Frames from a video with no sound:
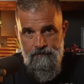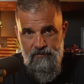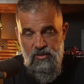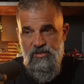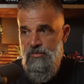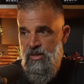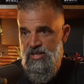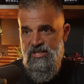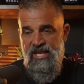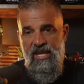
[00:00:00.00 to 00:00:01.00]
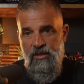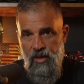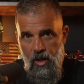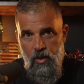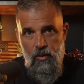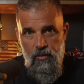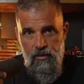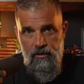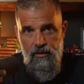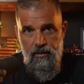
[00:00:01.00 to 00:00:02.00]
So it's as much saying no
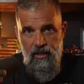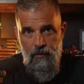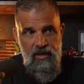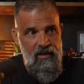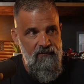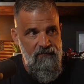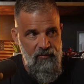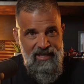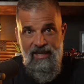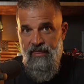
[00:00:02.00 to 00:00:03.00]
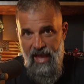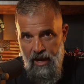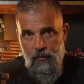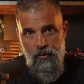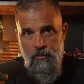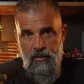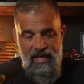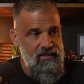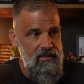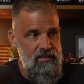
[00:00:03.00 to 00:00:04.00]
and being a freak in that room
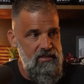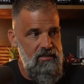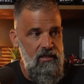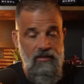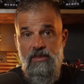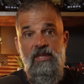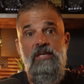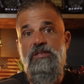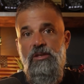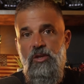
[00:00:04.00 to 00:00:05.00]
as it is the things that